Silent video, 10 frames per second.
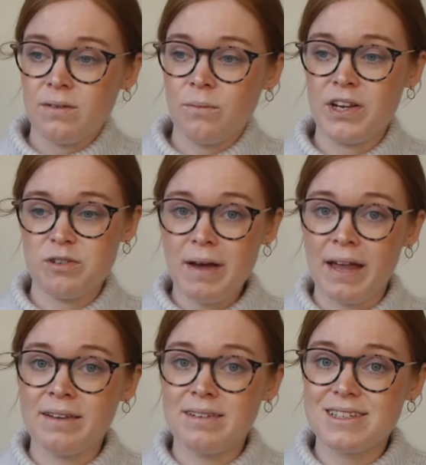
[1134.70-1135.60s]
Which
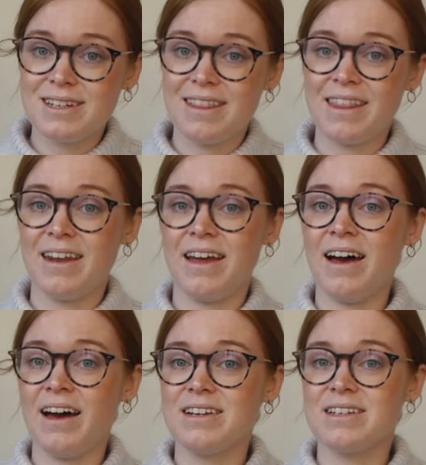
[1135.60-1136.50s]
meant that I
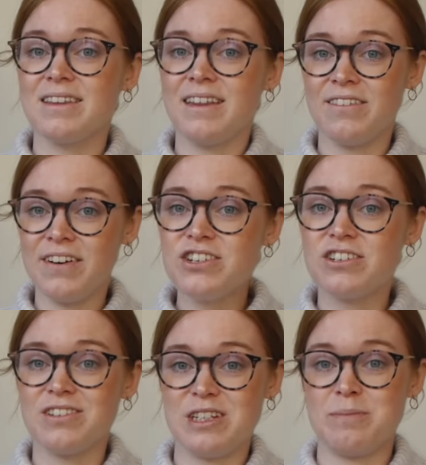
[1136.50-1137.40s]
had the
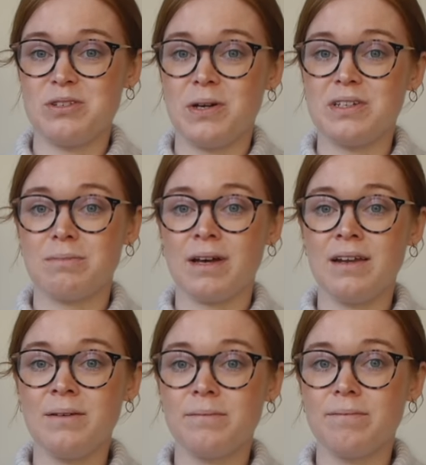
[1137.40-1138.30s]
original Zipper Sweater
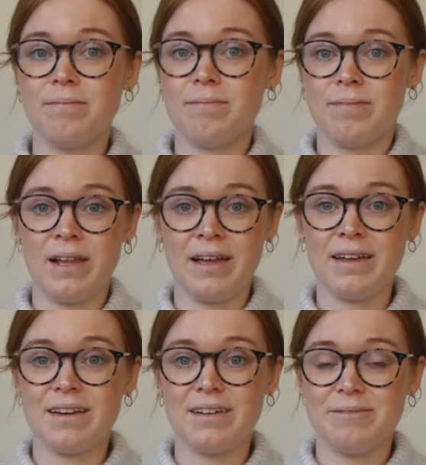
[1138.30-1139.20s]
Man
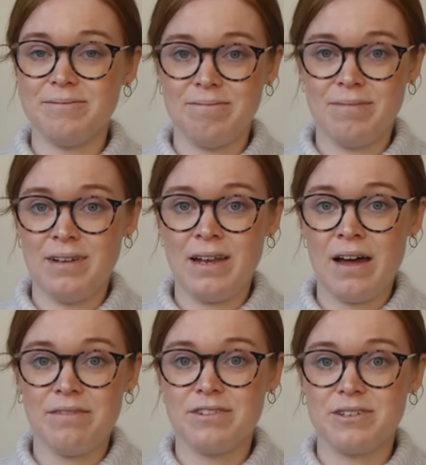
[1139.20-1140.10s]
like
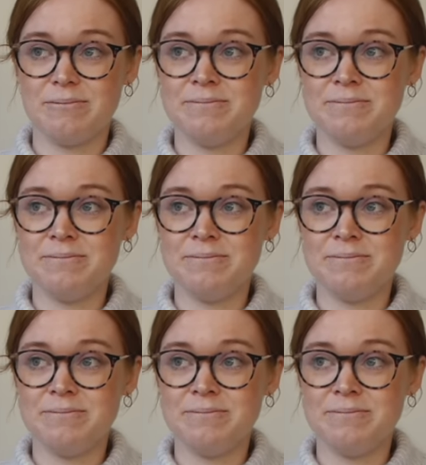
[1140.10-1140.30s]
left